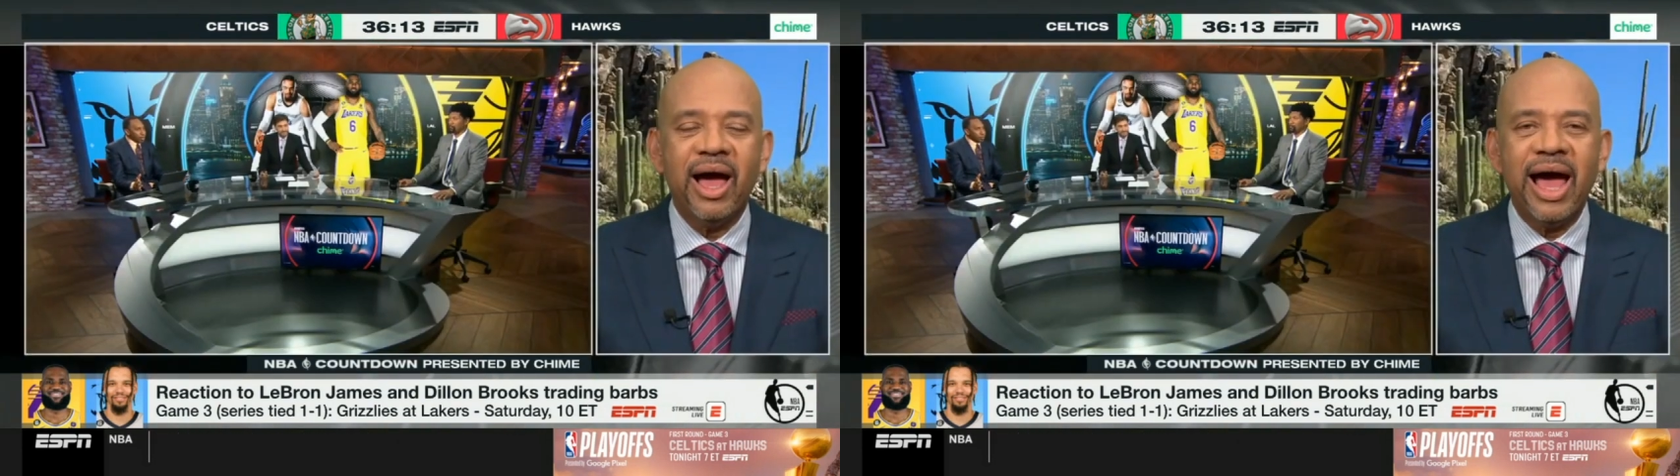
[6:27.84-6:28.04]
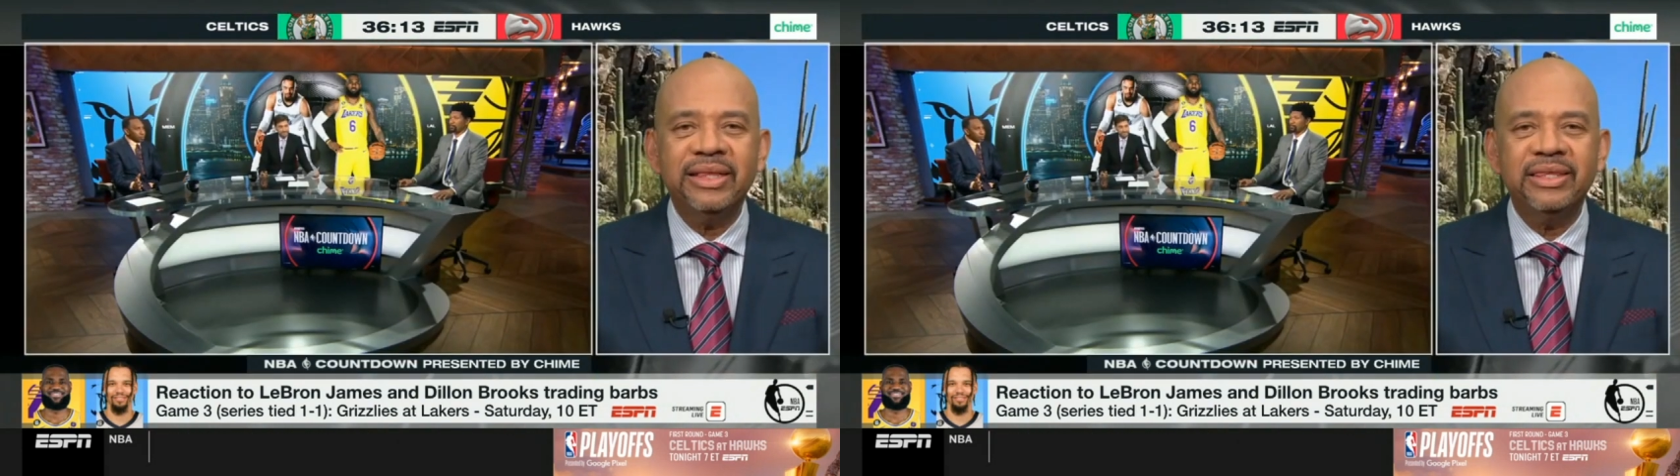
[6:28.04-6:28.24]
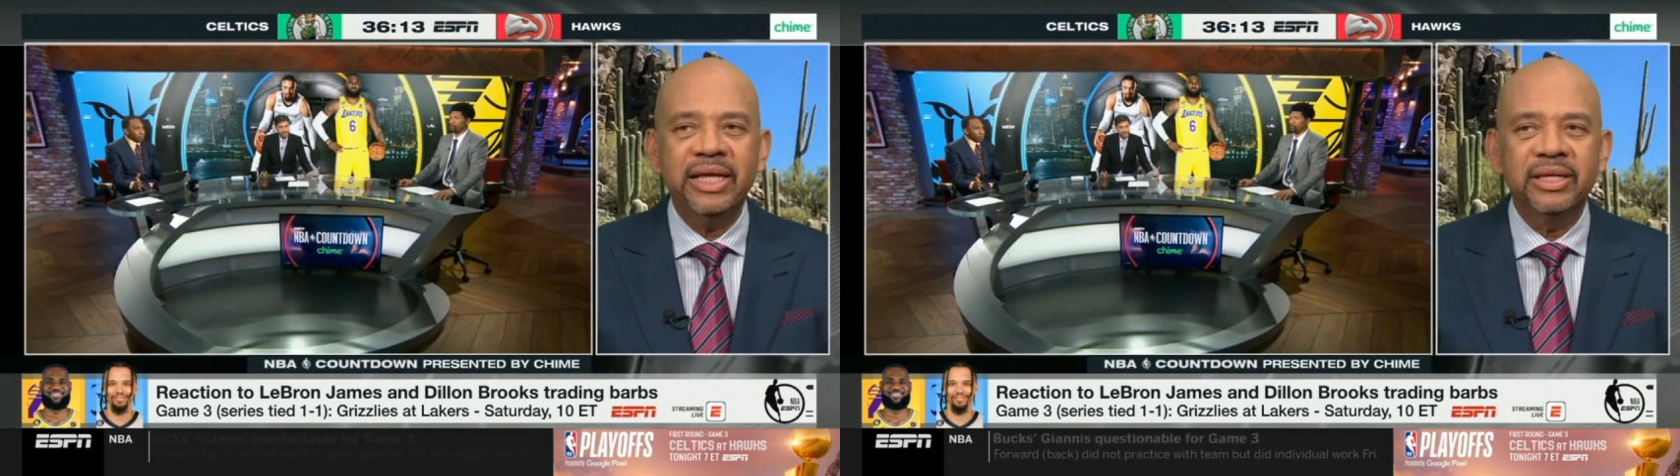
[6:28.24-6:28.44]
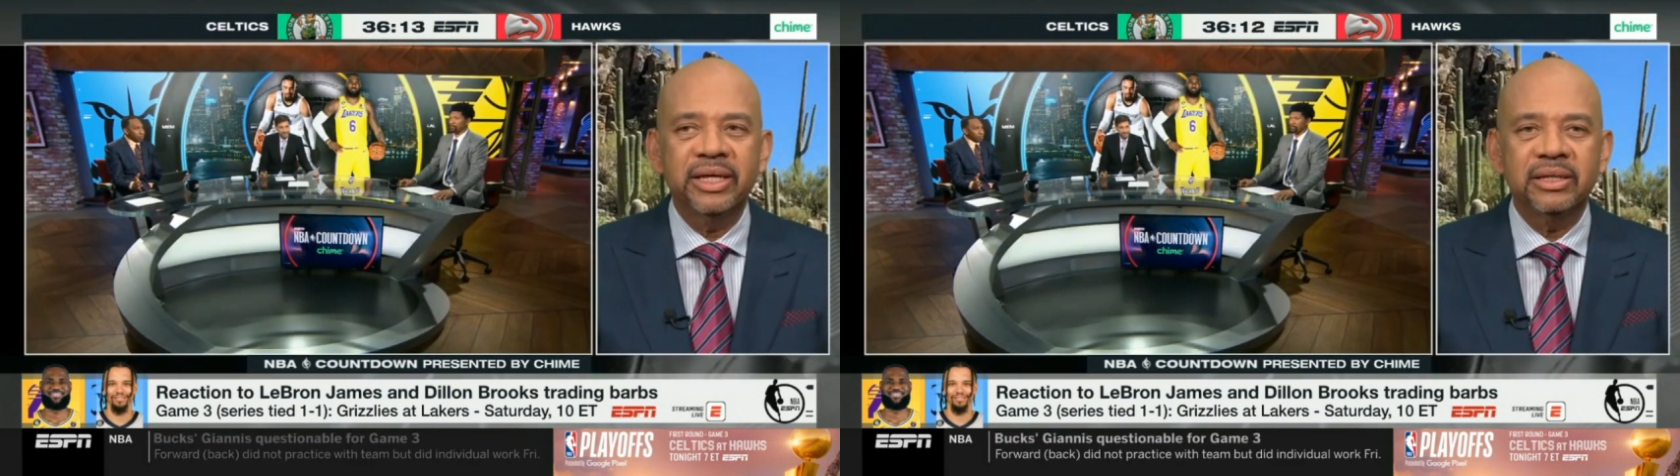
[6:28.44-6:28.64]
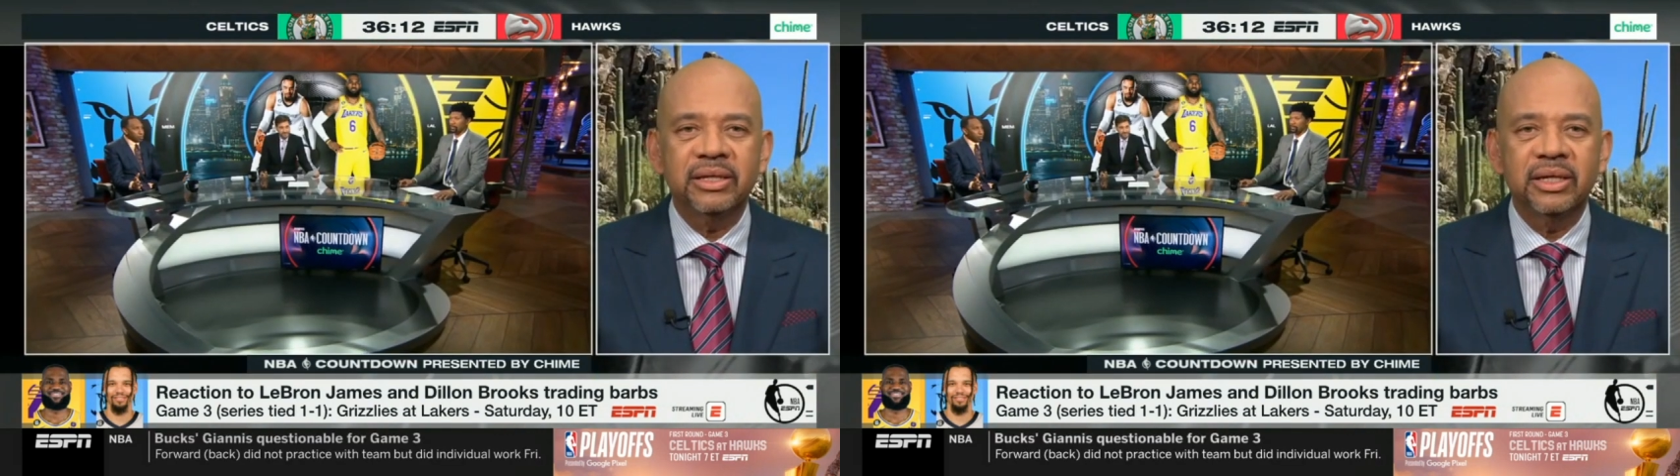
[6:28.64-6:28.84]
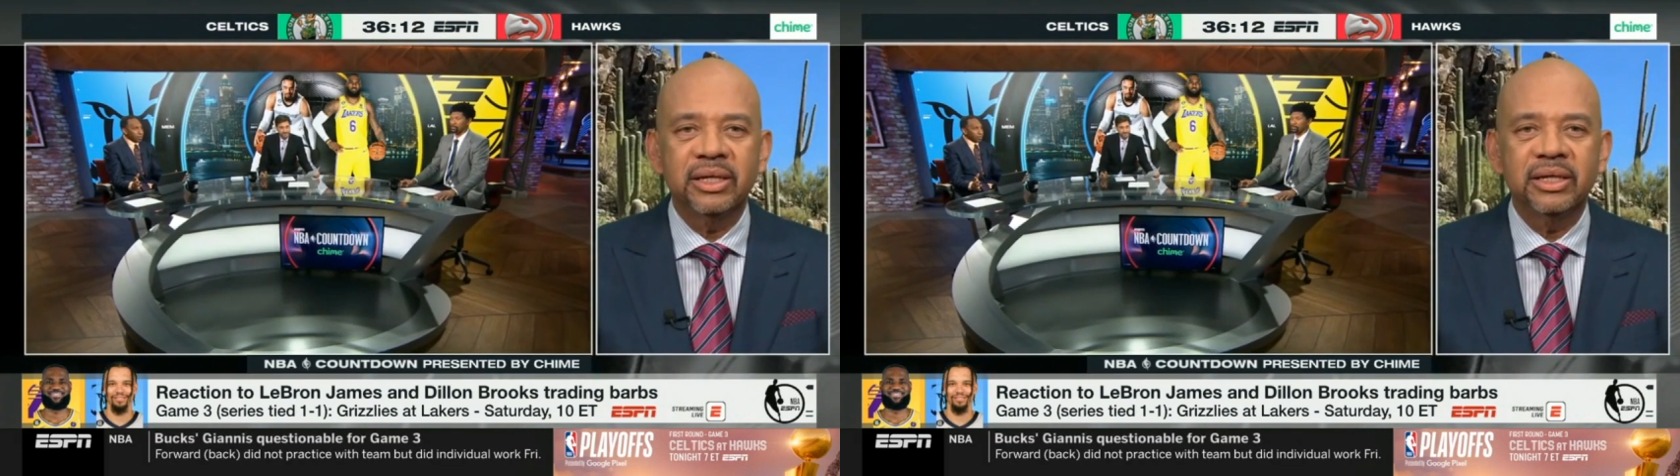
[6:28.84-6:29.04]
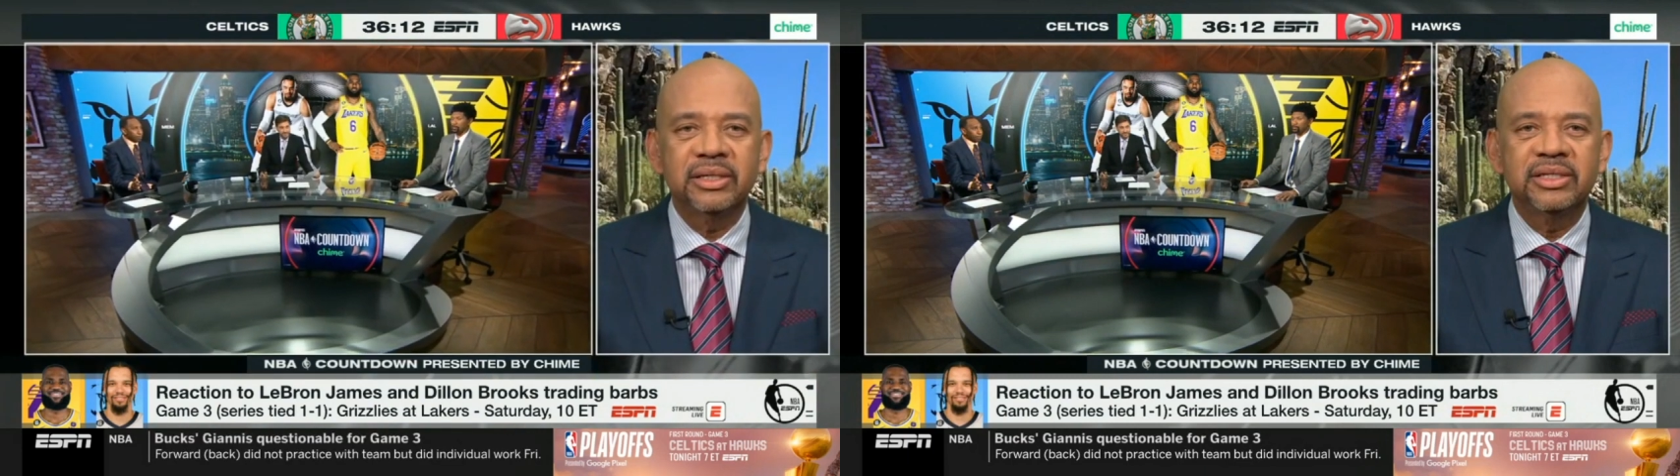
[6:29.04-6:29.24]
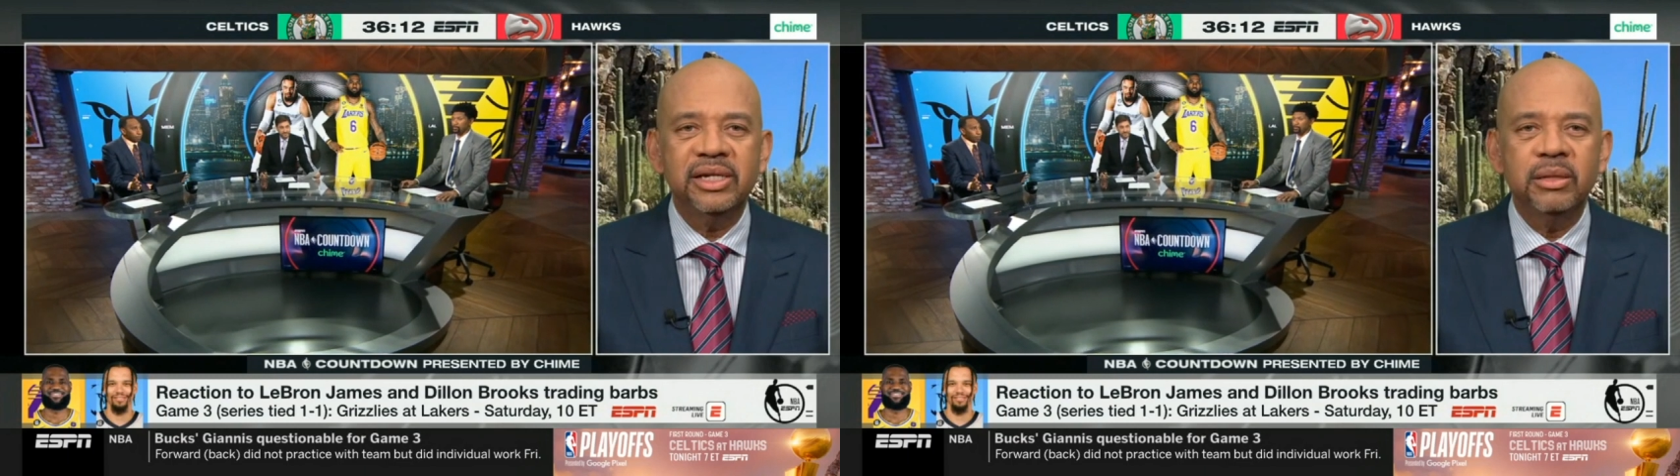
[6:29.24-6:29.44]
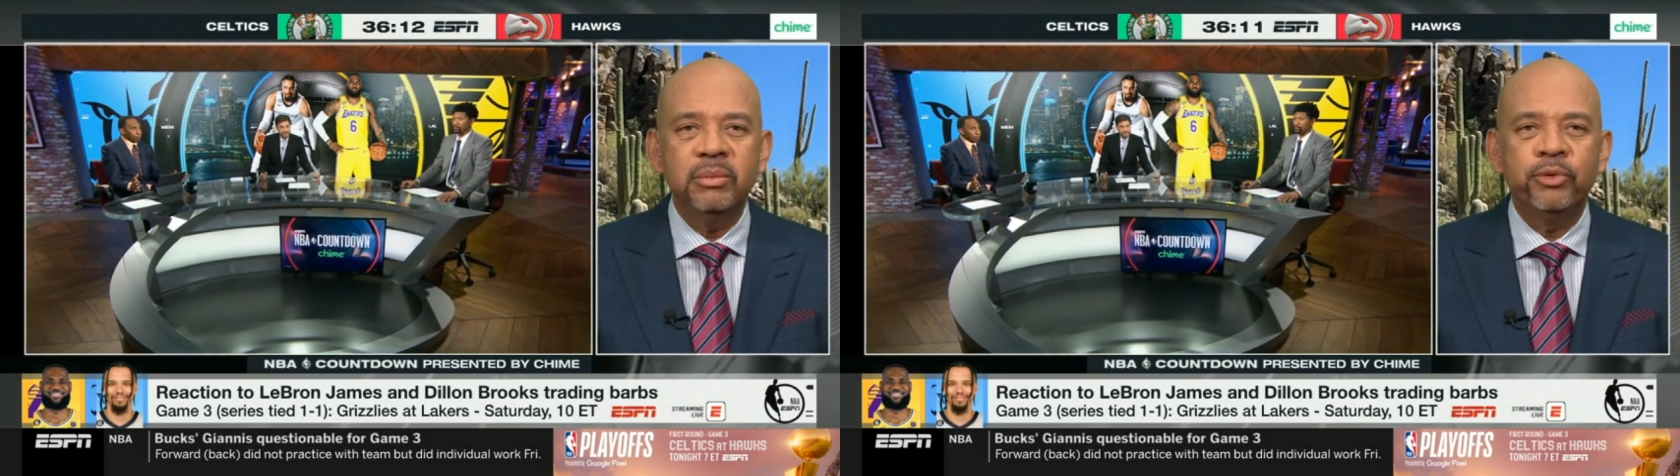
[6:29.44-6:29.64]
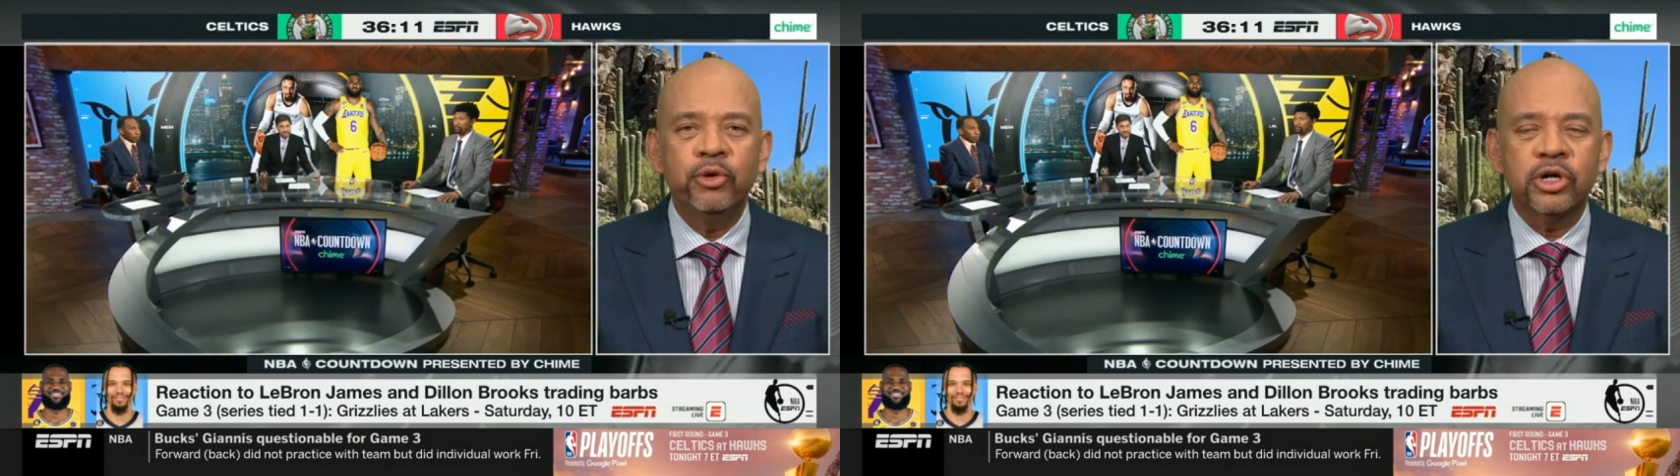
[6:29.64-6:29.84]
I think that Dillon
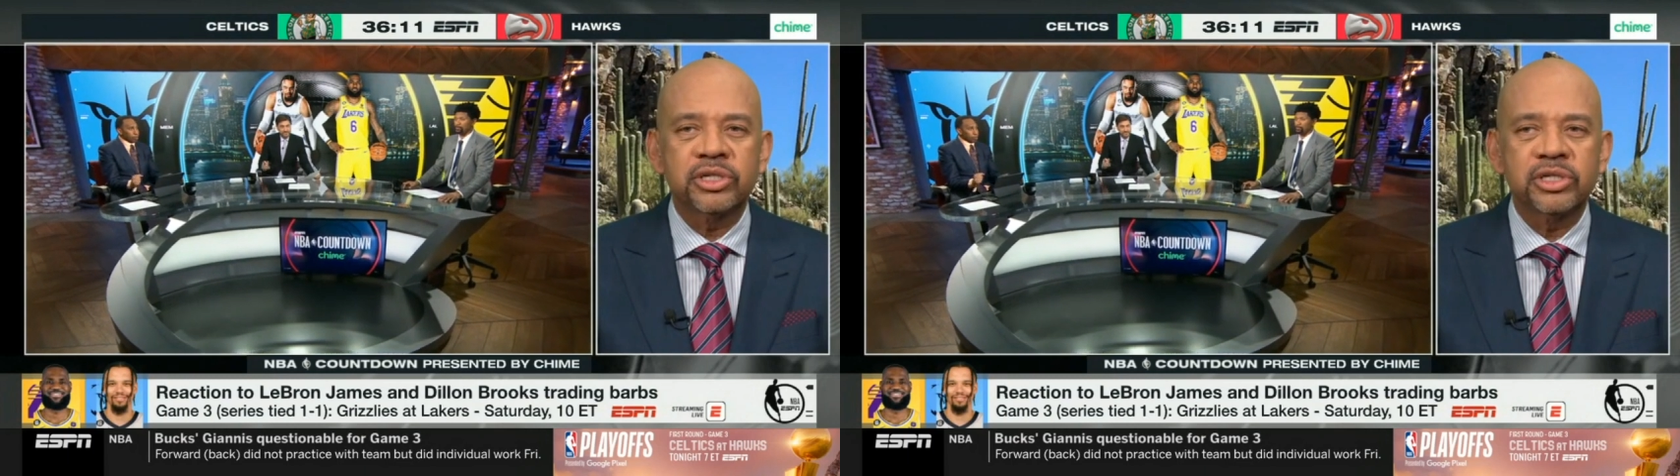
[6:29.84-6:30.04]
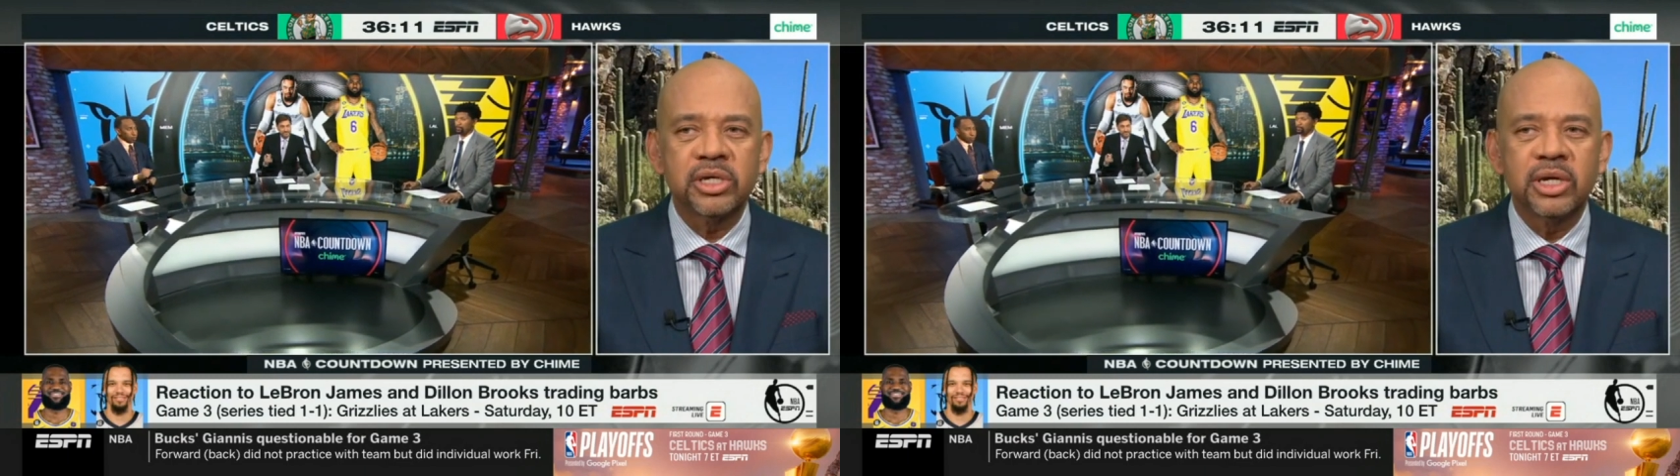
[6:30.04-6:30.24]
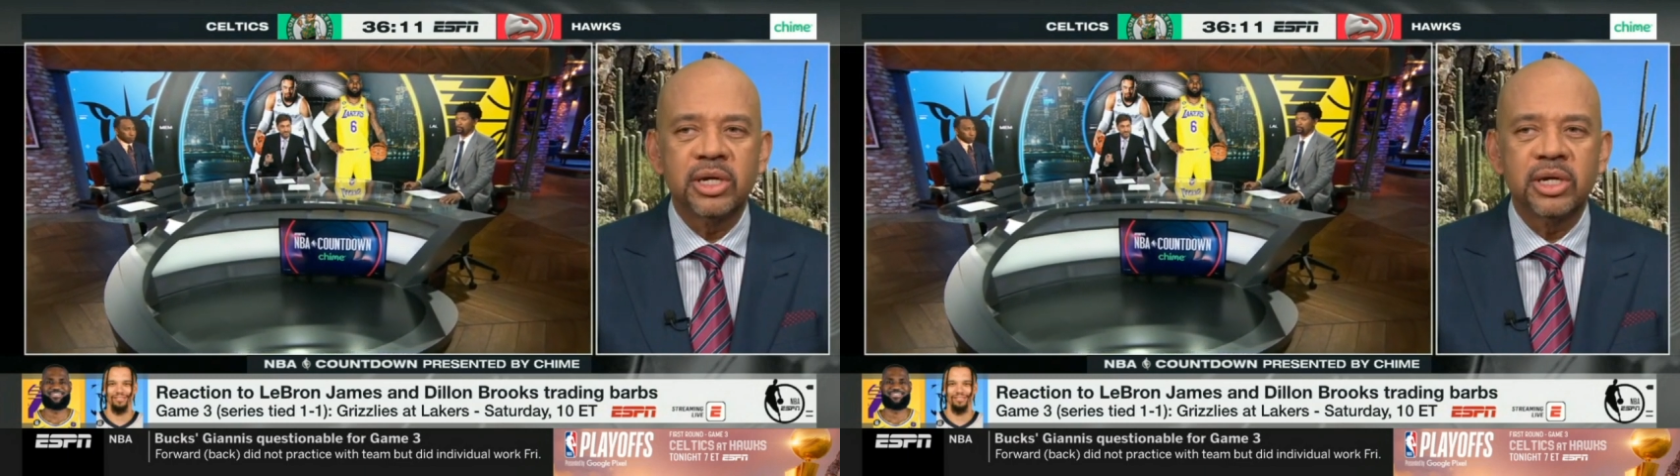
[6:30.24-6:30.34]
Brooks